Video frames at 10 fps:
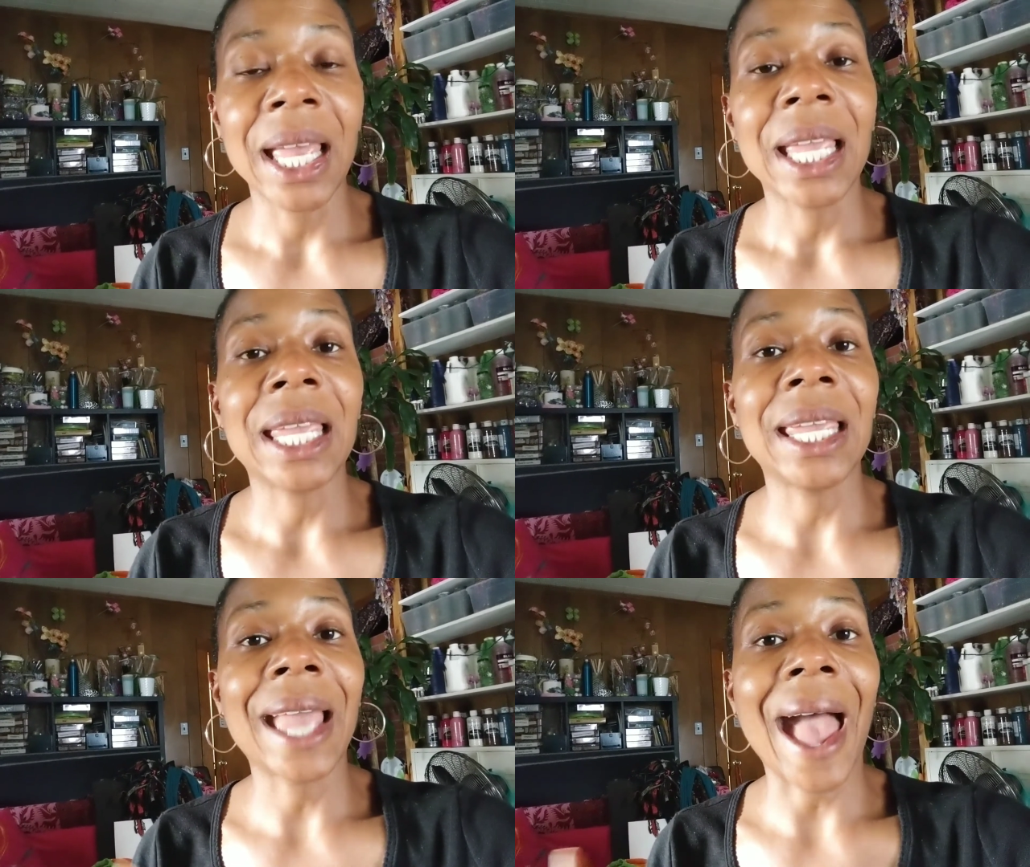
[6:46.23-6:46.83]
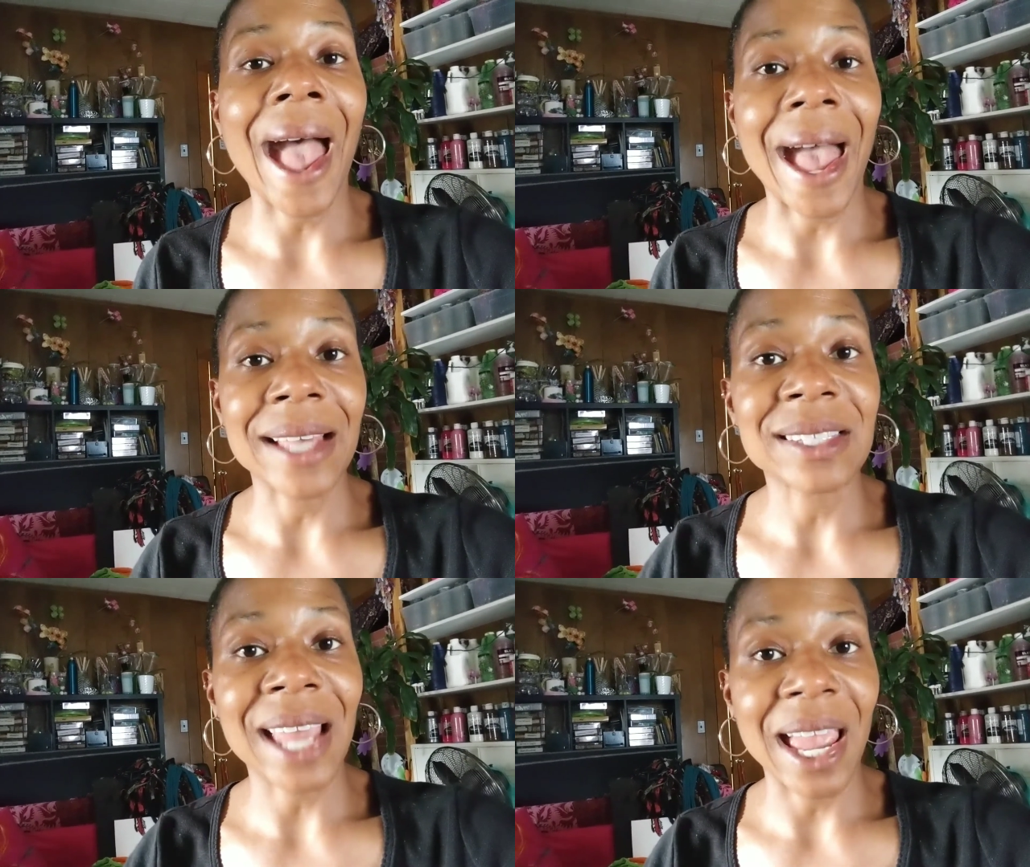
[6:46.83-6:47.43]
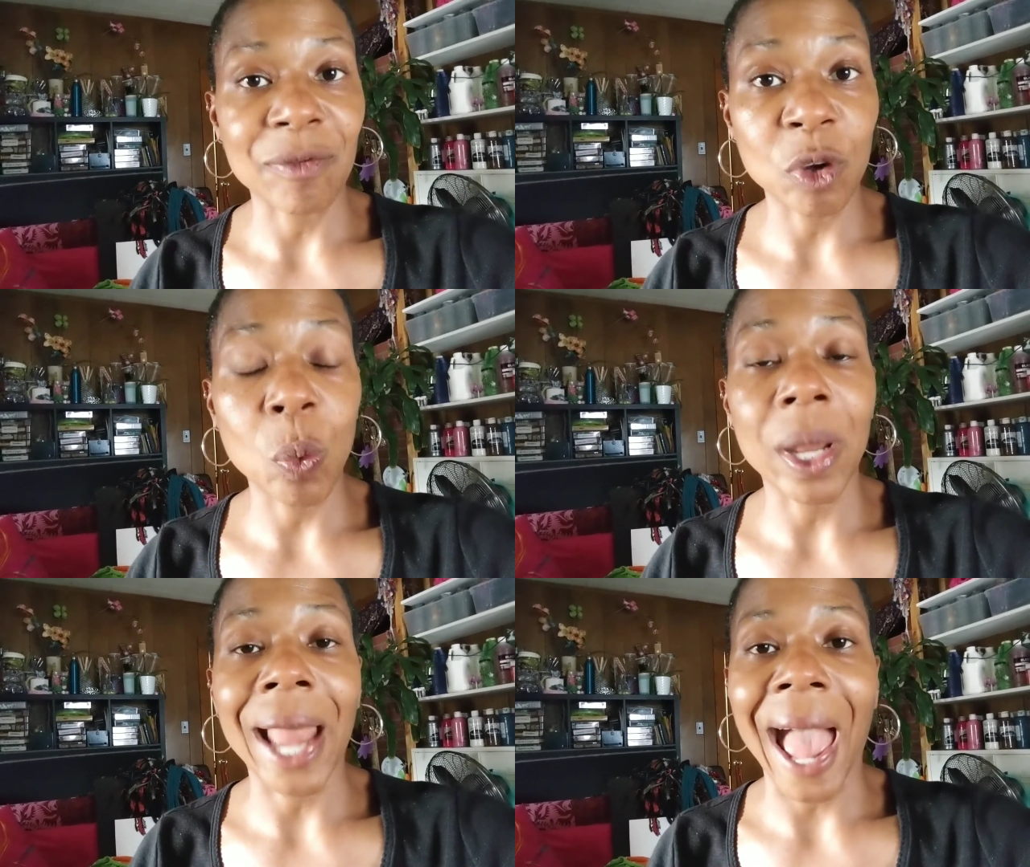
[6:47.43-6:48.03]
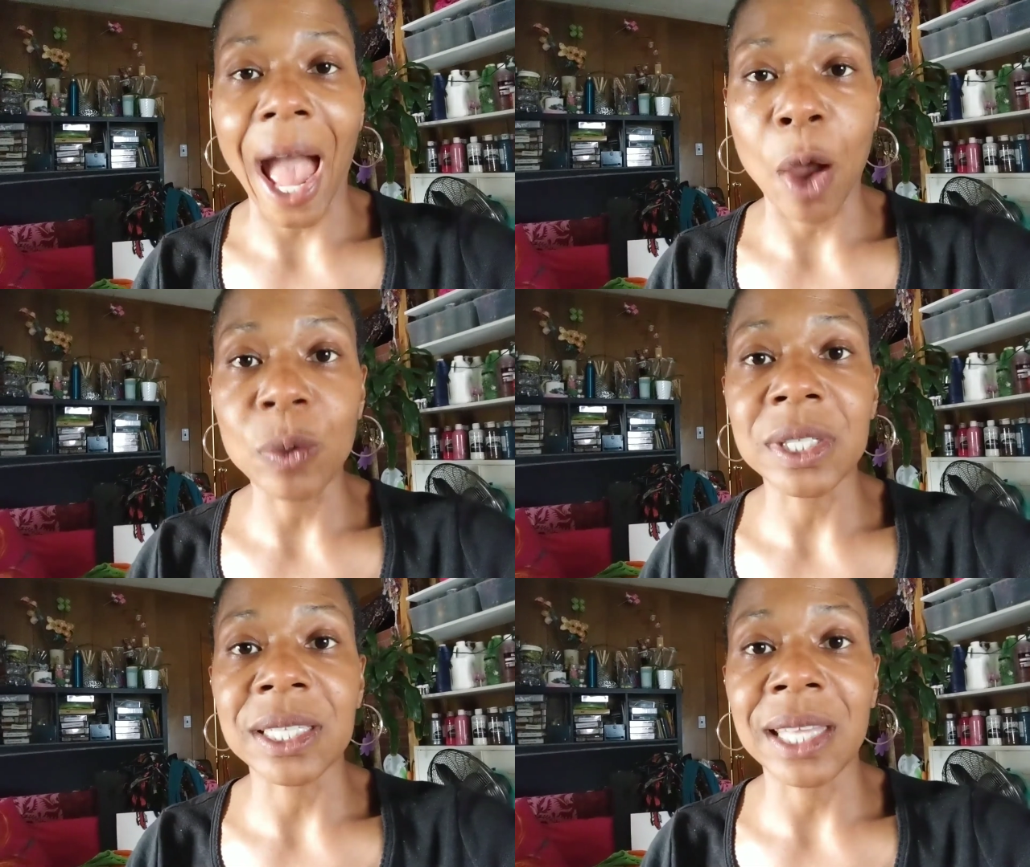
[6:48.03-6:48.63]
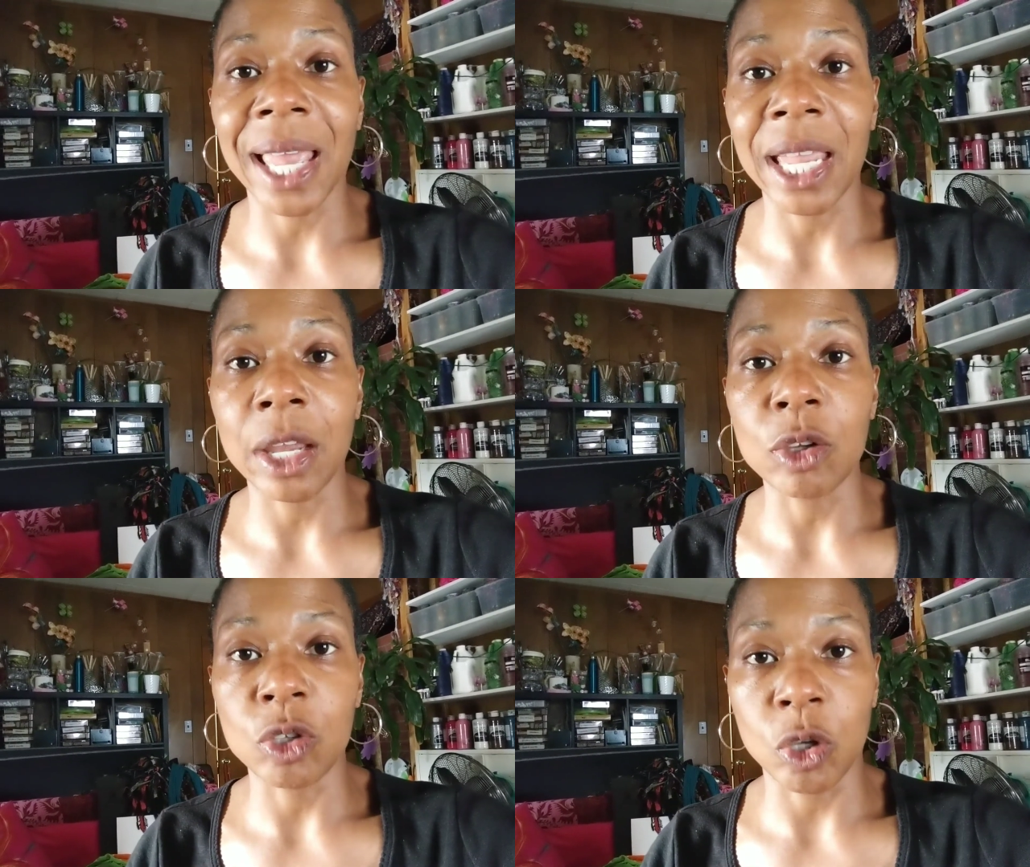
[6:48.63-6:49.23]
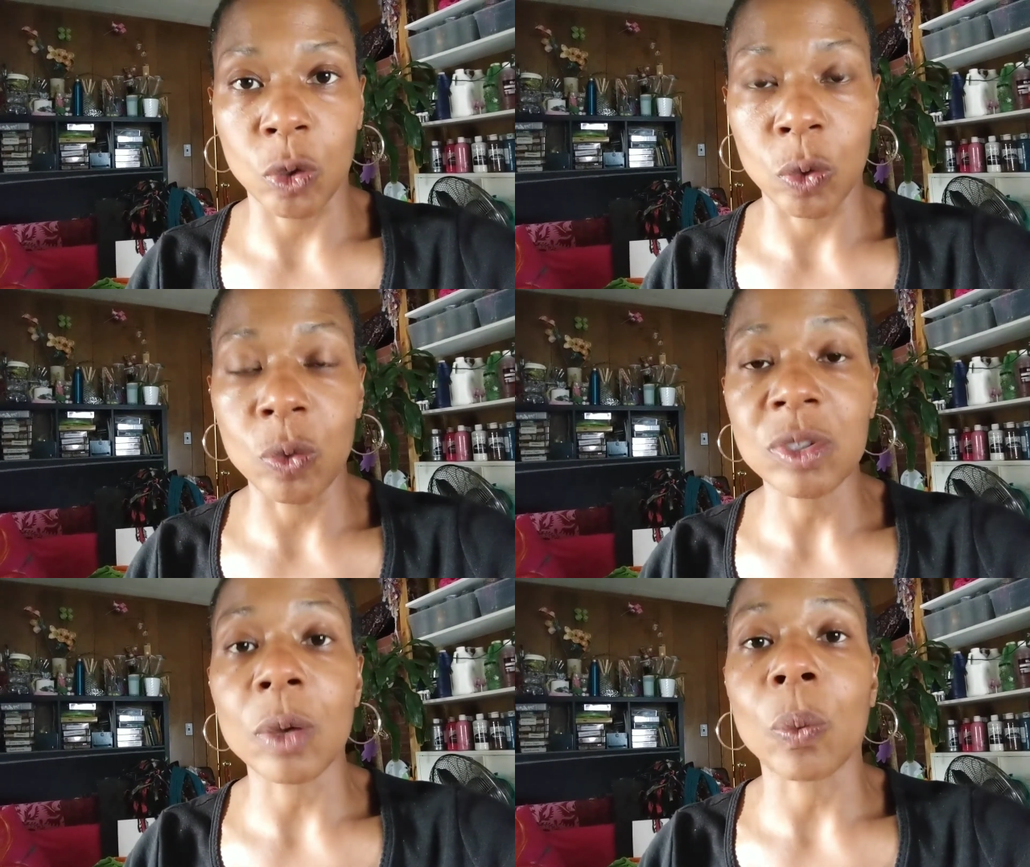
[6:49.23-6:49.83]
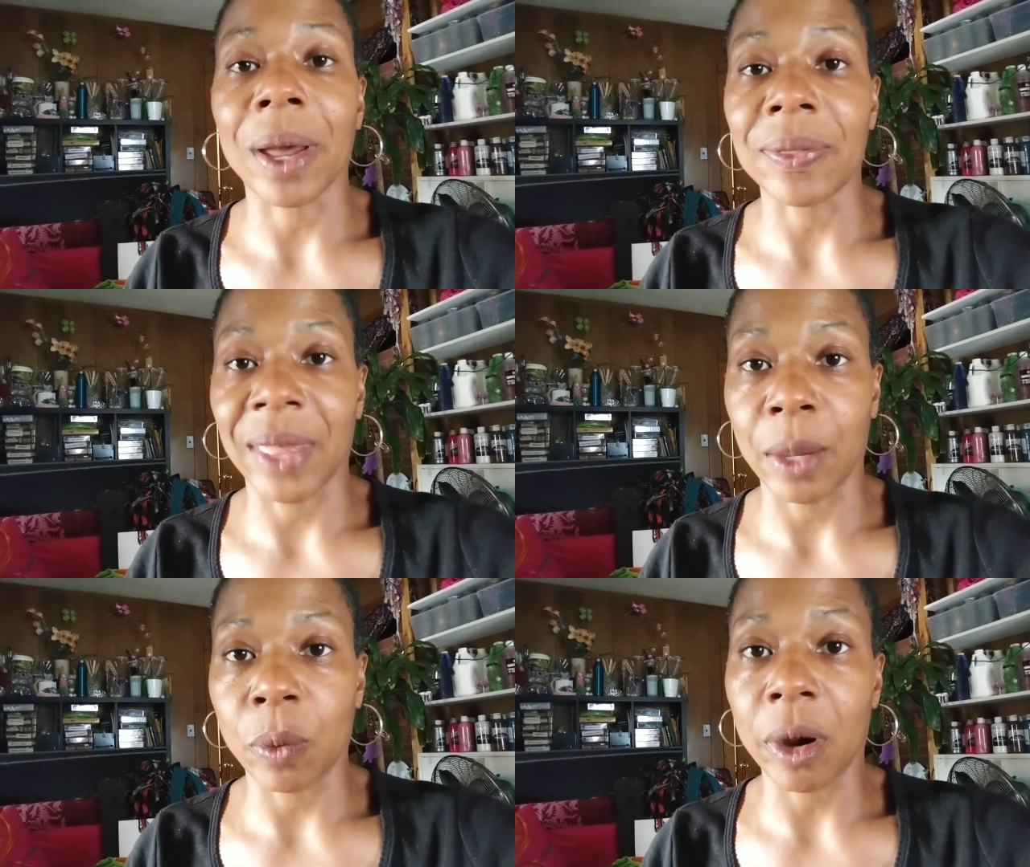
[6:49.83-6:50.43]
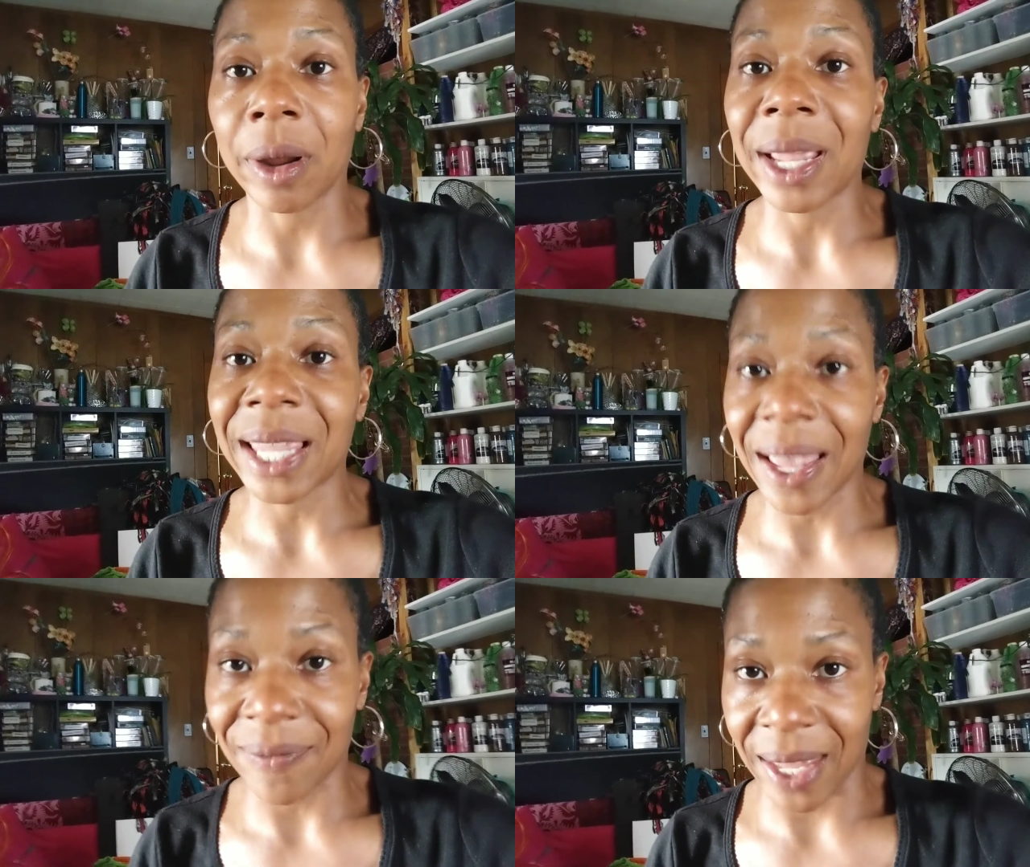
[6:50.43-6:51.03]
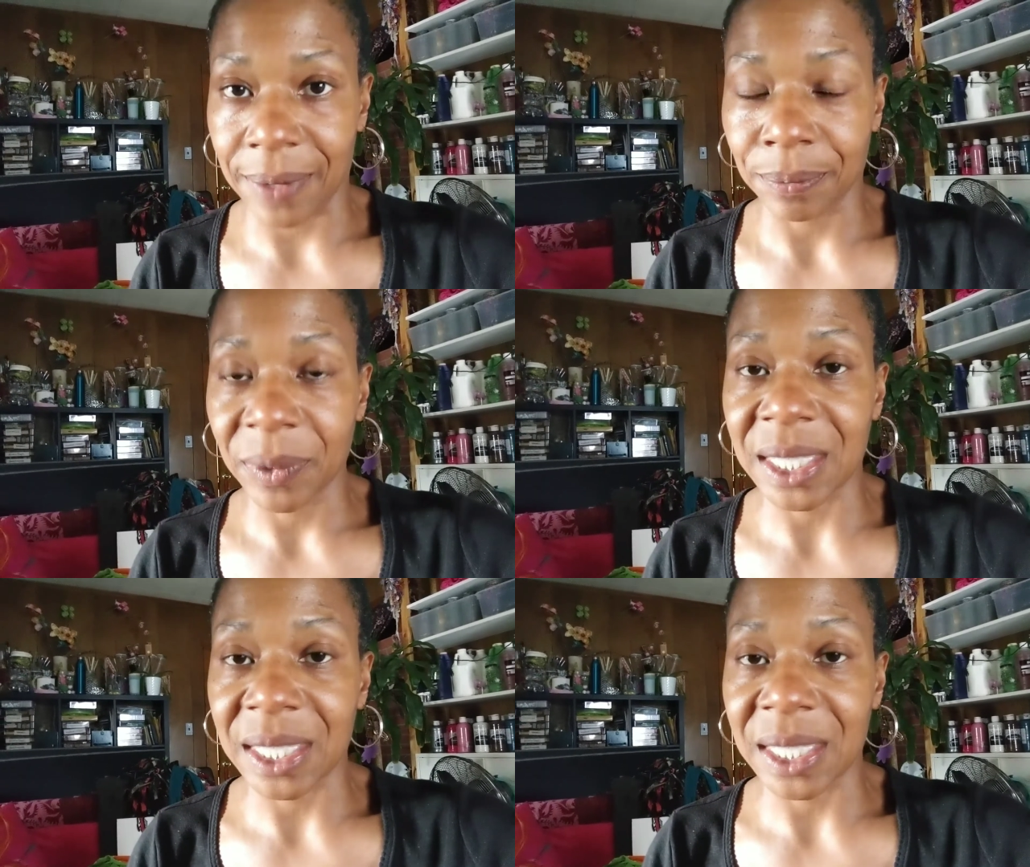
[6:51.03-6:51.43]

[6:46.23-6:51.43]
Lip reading: he asked everyone, how did they use what they were given?